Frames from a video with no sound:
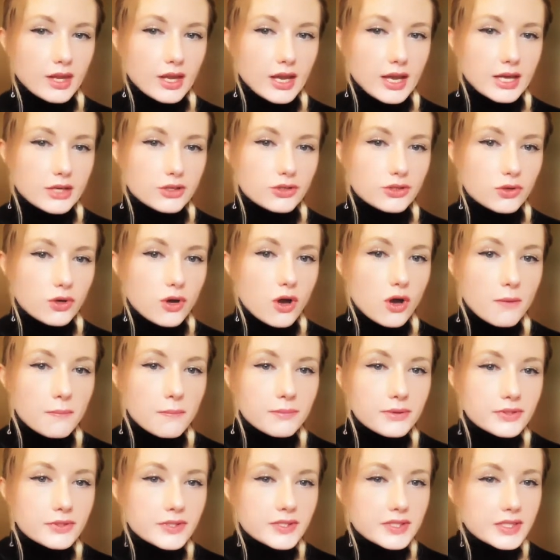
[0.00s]
And to
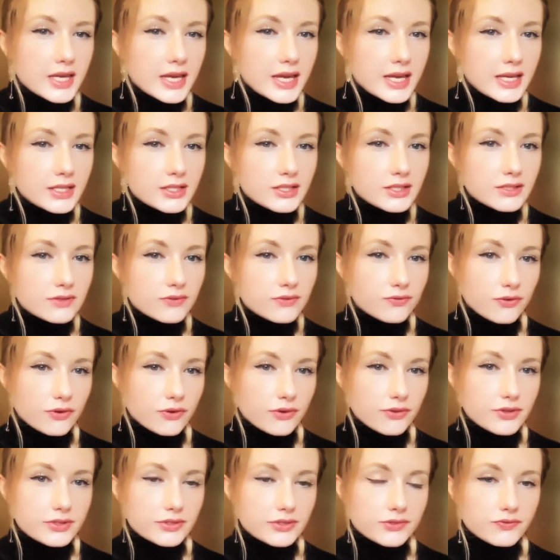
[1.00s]
compensate
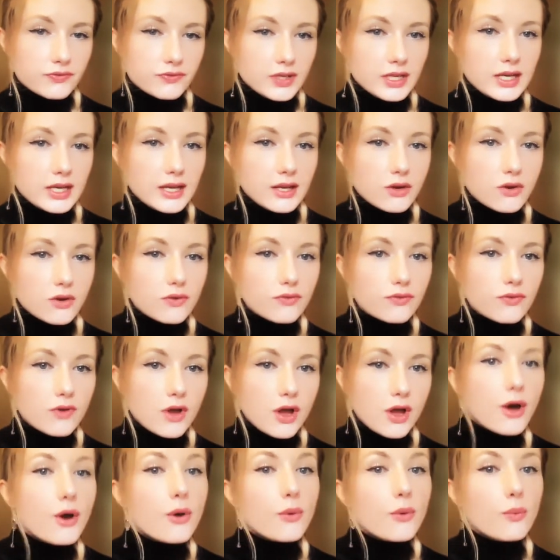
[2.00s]
for this feeling of
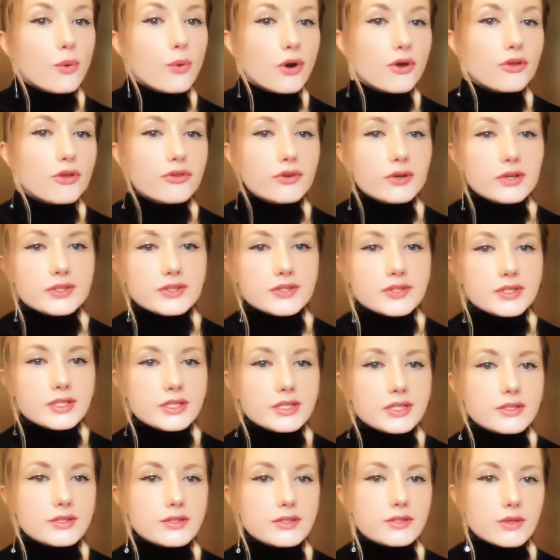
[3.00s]

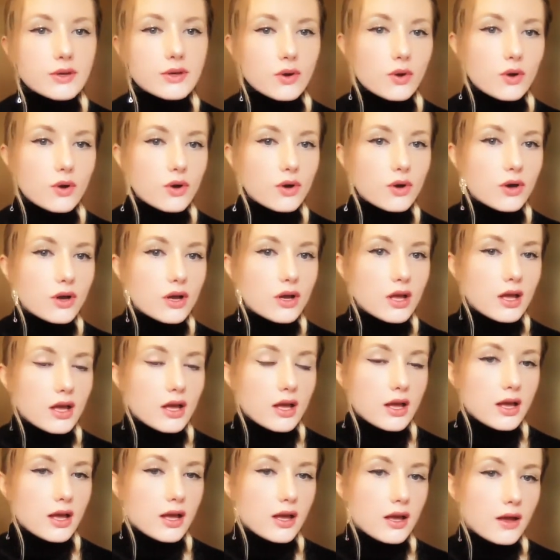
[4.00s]
worthlessness or
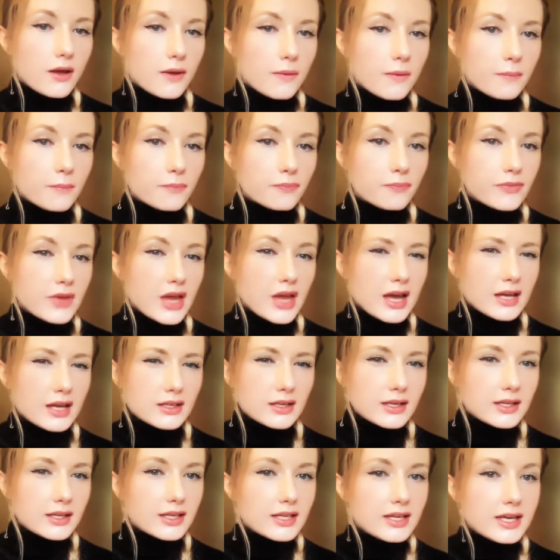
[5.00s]

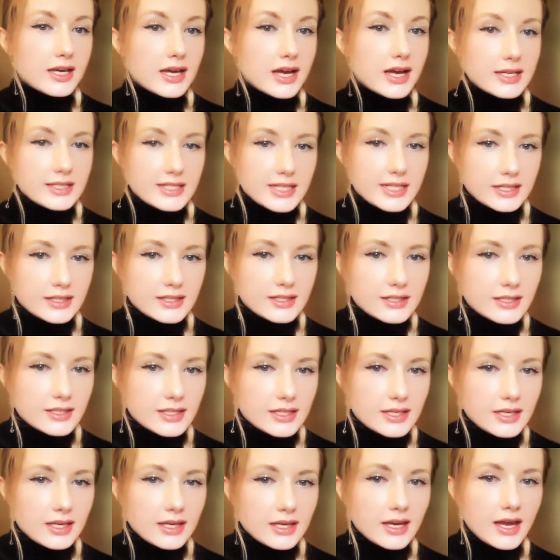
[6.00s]
unclear
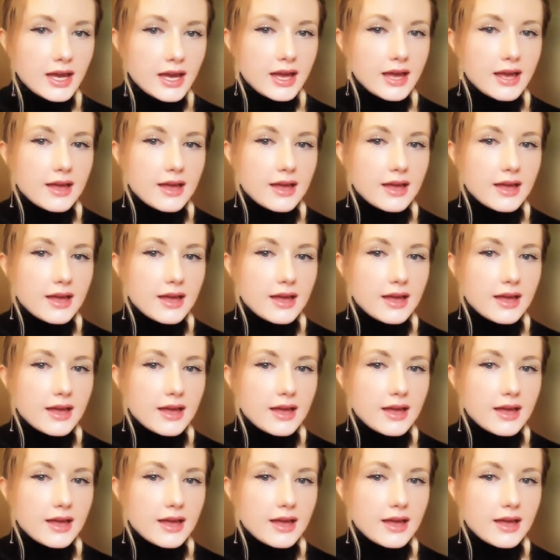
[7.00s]
identity,